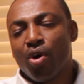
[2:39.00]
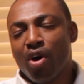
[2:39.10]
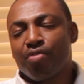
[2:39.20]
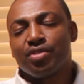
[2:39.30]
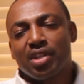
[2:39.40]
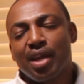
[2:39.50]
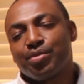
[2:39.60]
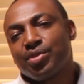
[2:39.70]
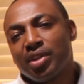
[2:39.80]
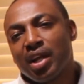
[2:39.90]

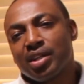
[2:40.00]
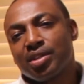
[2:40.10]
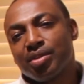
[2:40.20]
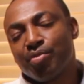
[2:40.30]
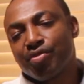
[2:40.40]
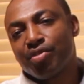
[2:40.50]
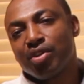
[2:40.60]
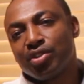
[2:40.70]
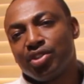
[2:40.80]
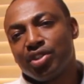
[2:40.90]
Oftentimes, either
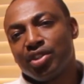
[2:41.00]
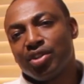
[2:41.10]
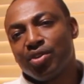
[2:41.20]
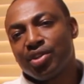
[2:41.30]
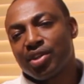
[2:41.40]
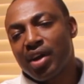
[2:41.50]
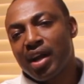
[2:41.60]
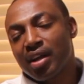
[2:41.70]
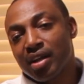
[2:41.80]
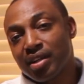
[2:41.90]
morphology or
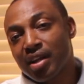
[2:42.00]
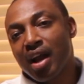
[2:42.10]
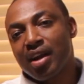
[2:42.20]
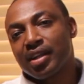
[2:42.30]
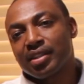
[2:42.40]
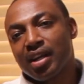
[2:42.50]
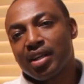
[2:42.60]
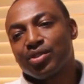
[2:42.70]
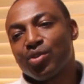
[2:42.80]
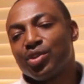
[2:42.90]
the
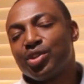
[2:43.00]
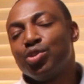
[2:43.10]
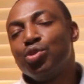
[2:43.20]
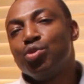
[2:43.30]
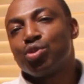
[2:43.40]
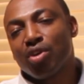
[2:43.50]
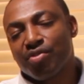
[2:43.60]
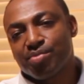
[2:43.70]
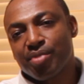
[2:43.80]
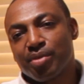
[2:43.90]
characters or the looks
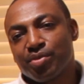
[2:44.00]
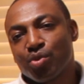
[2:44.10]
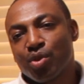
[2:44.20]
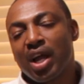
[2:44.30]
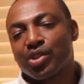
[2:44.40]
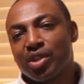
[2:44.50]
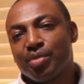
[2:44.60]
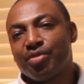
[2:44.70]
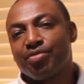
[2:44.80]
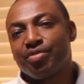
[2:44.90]
of sperms could
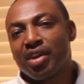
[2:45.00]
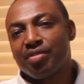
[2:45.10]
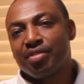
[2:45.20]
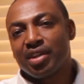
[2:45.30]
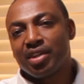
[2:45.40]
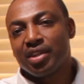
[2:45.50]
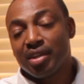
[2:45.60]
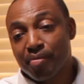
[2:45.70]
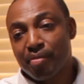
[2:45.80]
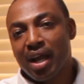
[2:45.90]
actually be very, very
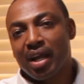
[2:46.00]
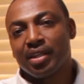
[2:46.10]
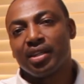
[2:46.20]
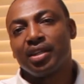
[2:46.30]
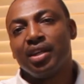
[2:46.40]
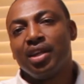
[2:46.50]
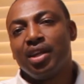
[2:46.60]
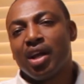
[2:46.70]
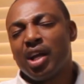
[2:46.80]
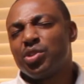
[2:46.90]
bad.
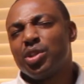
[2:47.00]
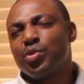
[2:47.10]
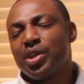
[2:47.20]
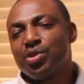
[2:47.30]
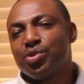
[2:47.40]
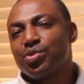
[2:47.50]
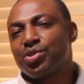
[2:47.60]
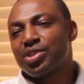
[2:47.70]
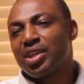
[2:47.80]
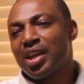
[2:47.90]
Actually, when you
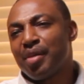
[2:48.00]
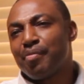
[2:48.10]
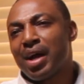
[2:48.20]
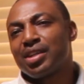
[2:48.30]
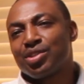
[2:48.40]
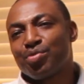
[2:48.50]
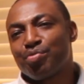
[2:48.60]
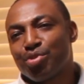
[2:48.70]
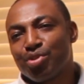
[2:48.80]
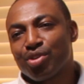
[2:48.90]
use a bad
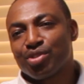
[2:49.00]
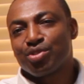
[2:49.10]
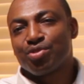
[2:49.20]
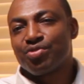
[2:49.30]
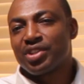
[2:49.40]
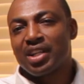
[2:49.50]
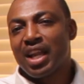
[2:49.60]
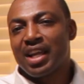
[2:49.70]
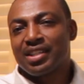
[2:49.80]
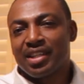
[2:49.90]
product to
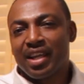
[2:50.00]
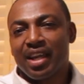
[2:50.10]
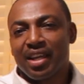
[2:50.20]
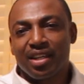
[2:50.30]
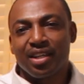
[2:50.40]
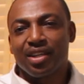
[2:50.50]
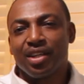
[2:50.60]
fertilize an egg,